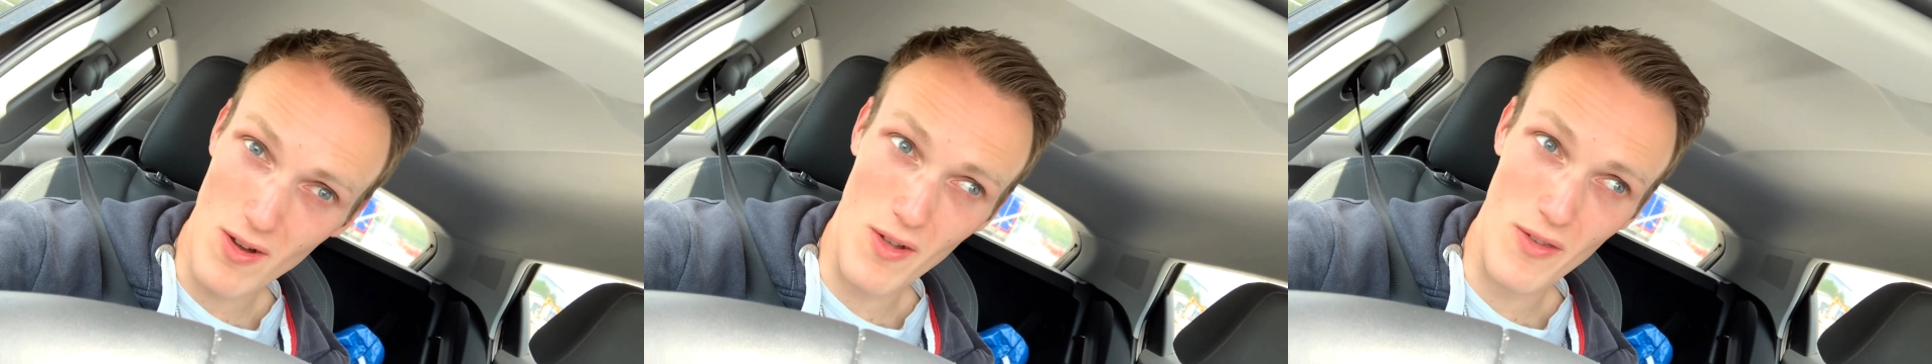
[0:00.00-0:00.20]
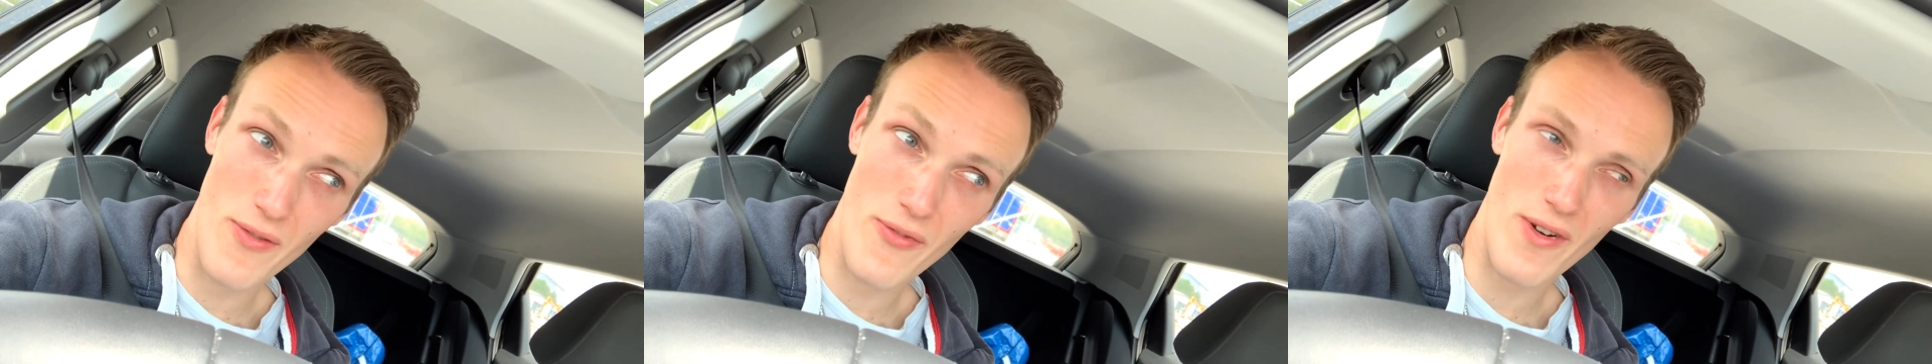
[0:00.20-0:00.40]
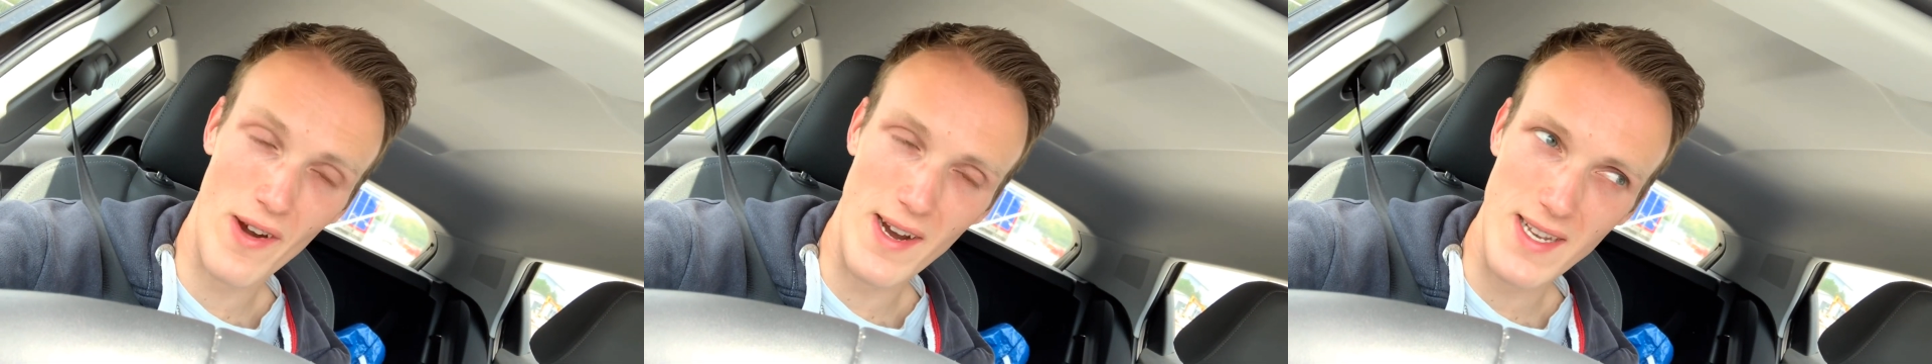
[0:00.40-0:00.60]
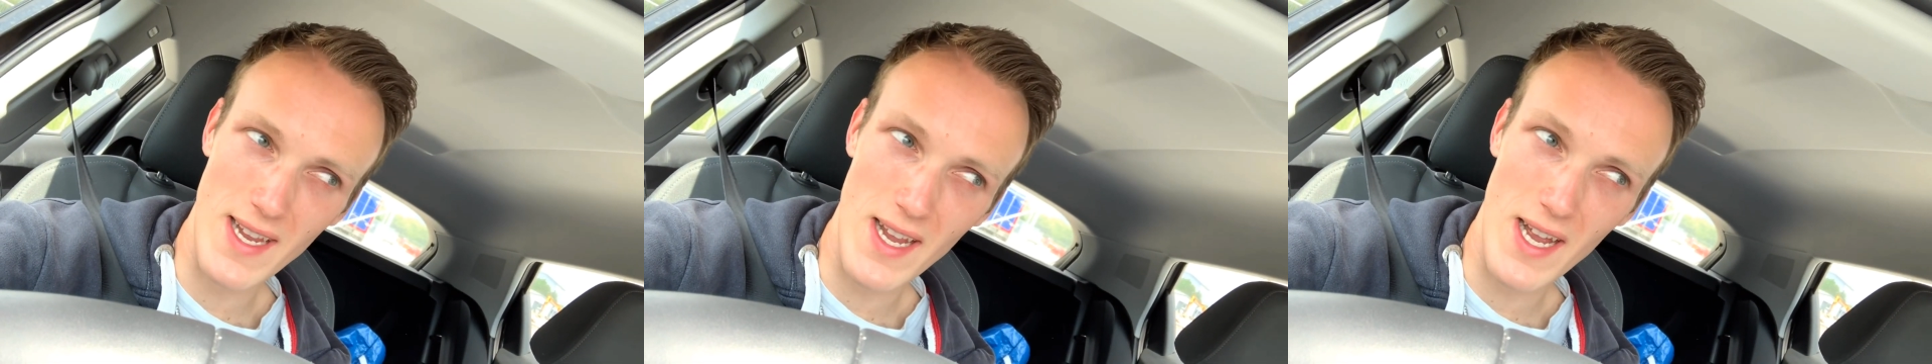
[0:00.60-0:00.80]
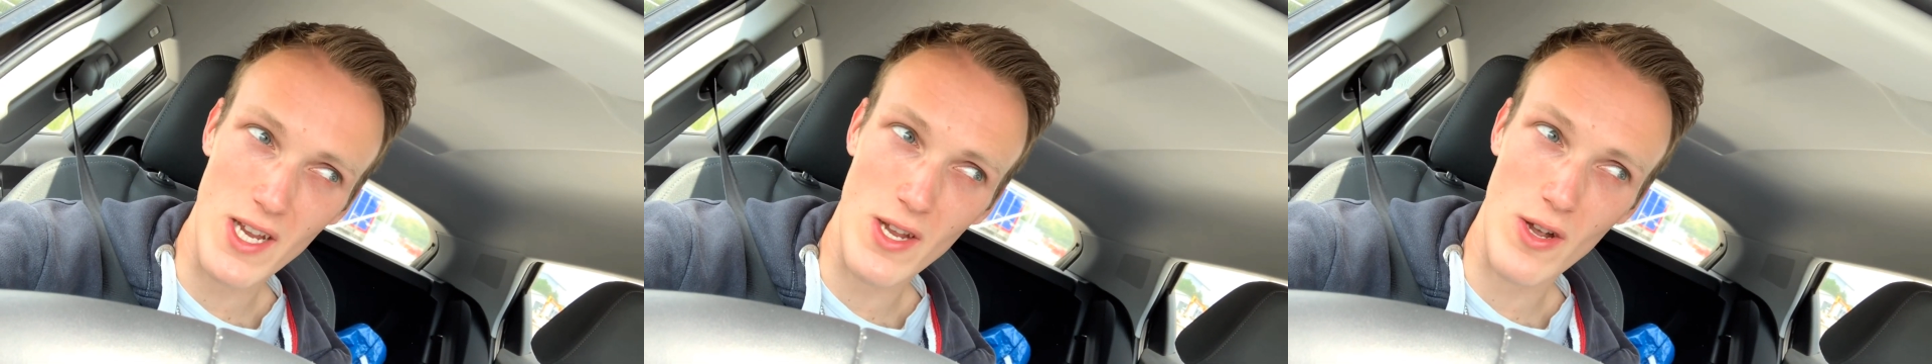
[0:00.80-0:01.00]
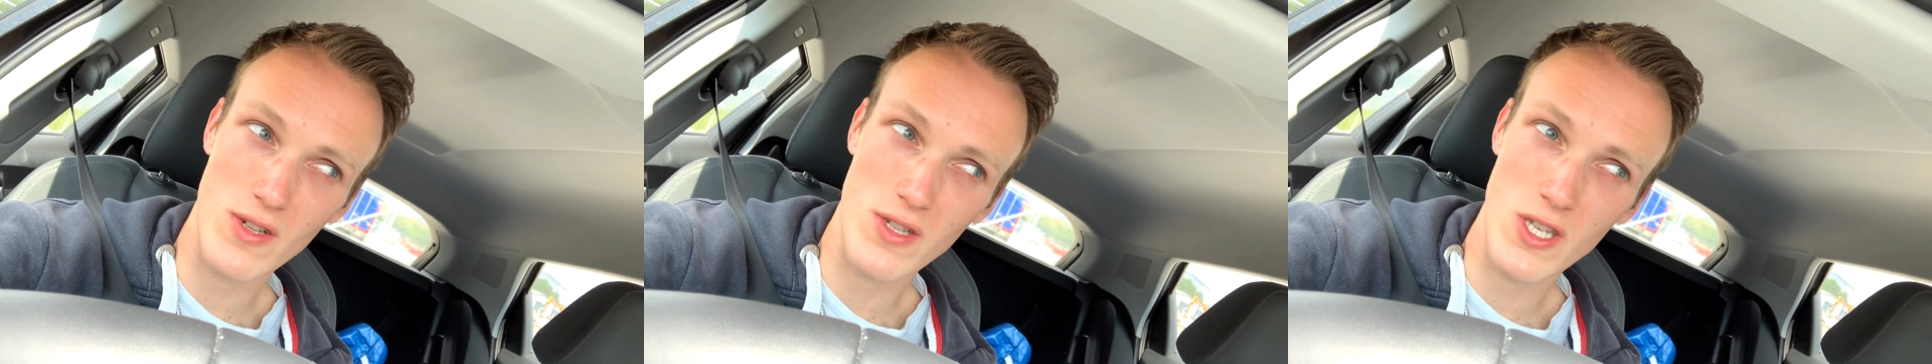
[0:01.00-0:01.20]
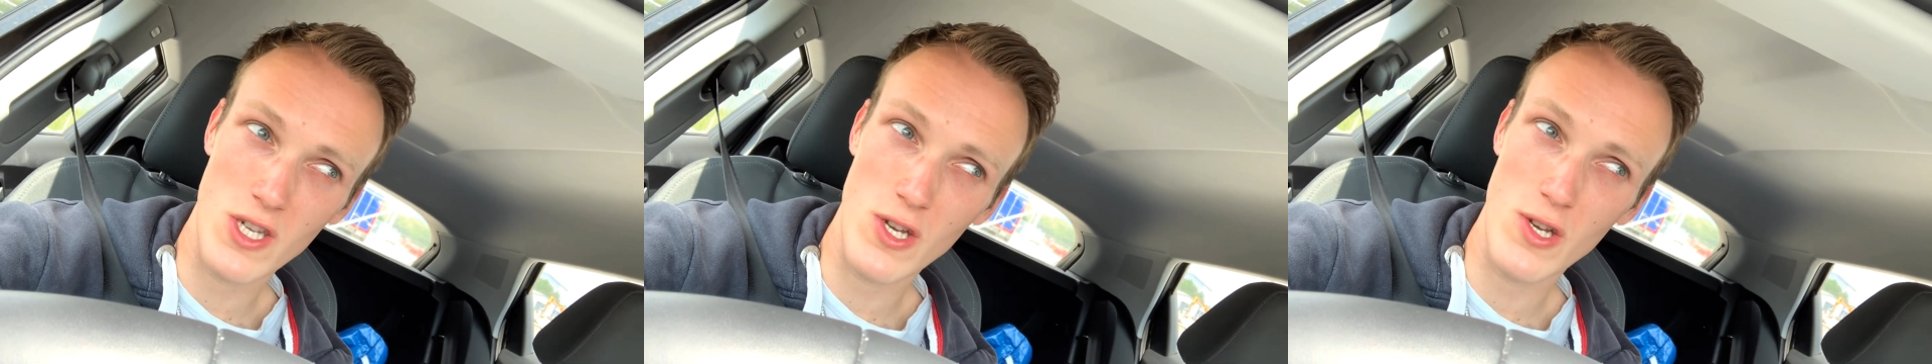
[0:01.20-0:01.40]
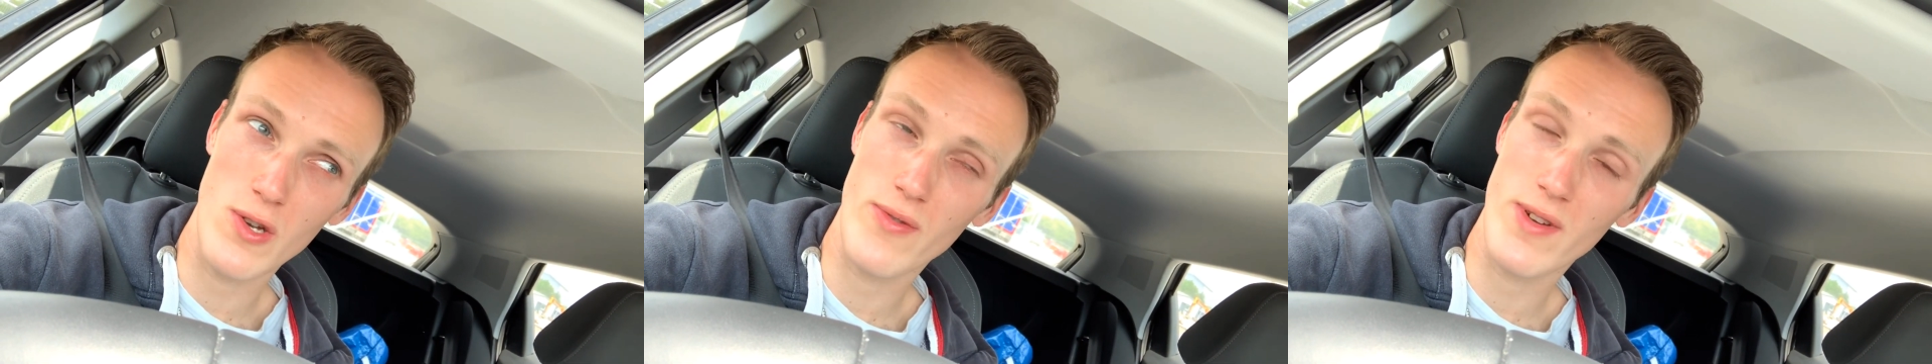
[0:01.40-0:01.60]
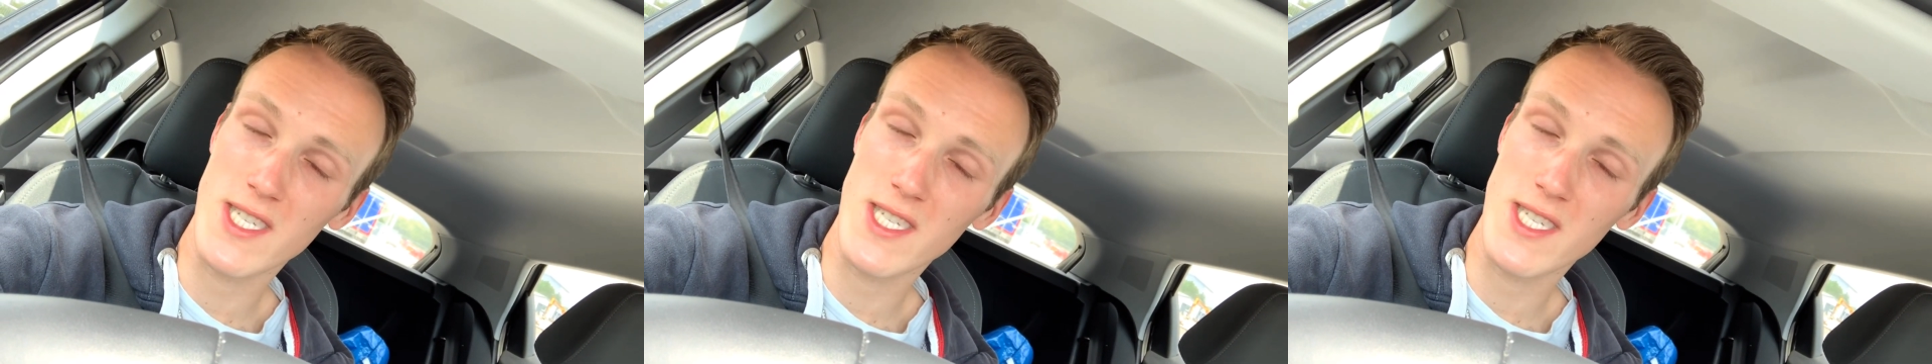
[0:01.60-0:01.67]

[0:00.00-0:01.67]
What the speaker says: On Friday I got 2